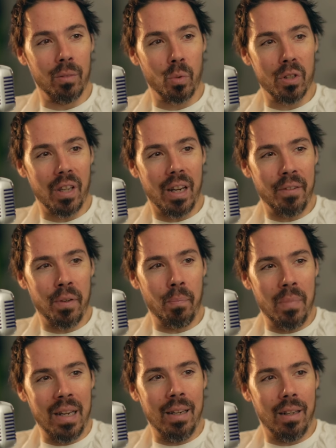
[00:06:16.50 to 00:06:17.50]
What does that
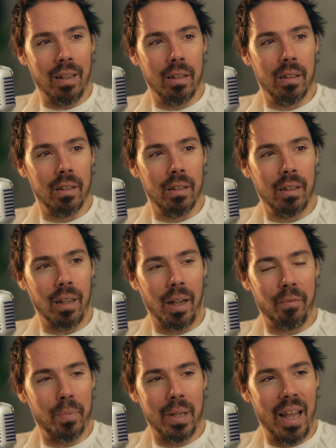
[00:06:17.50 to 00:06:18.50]
even mean?
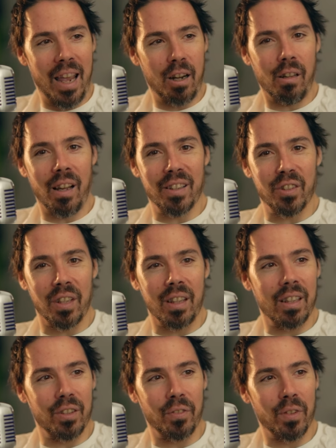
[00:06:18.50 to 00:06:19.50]
I've been
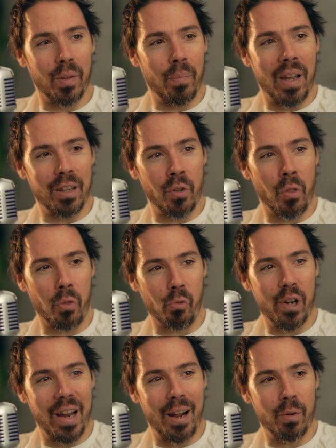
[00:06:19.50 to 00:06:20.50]
analyzing this for the past
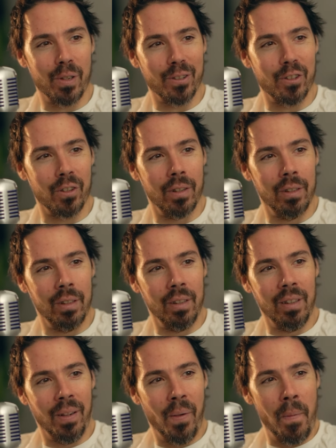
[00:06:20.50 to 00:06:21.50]
three hours.
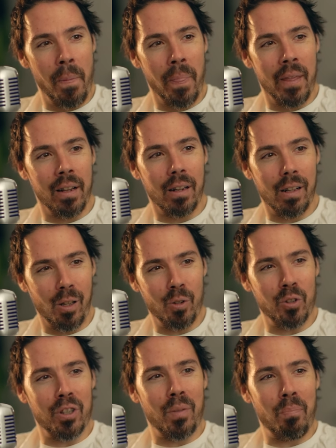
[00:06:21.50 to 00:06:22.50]

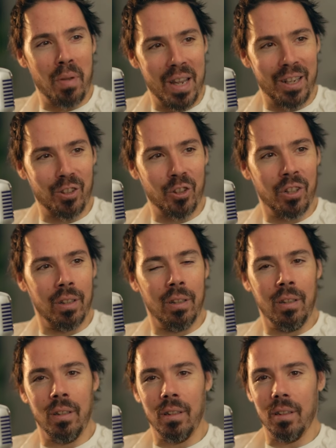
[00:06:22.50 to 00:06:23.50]
Close to pitch.
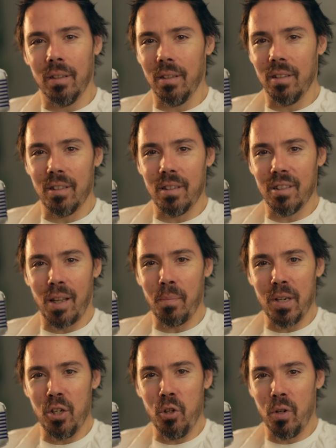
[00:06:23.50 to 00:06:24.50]
Does
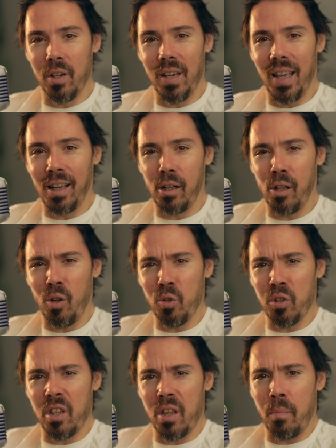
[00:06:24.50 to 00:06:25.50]
that mean you can get
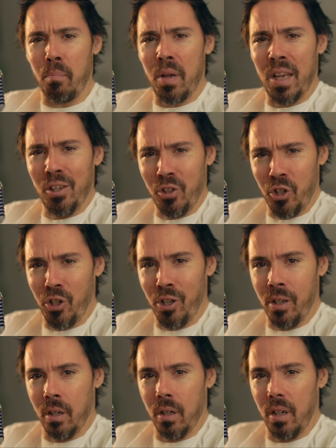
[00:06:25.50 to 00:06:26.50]
close to the
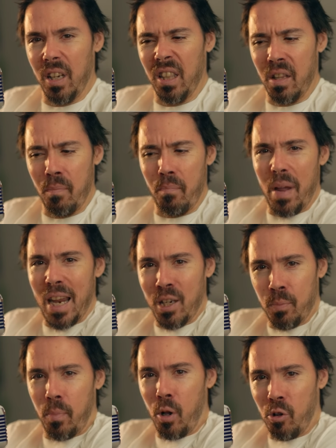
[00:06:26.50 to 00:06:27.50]
pitcher? in the
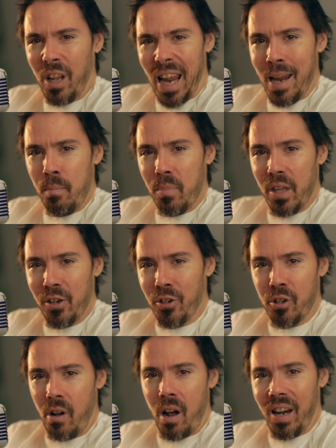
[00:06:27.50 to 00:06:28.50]
baseball game that
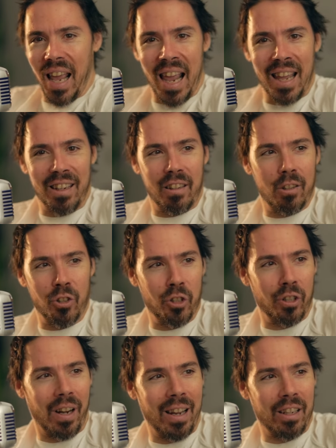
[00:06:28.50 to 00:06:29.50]
you're not at because
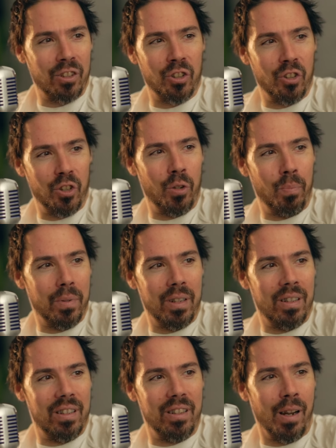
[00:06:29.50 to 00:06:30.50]
you're at a
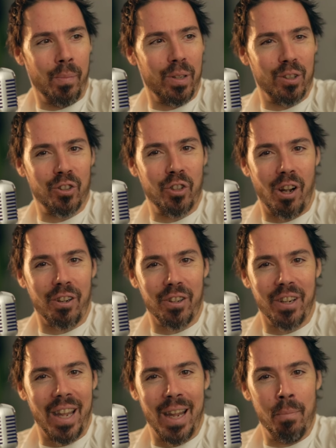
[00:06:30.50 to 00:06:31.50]
stupid, dumber
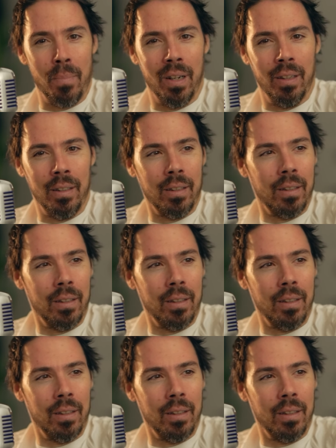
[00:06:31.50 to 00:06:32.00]
soccer game?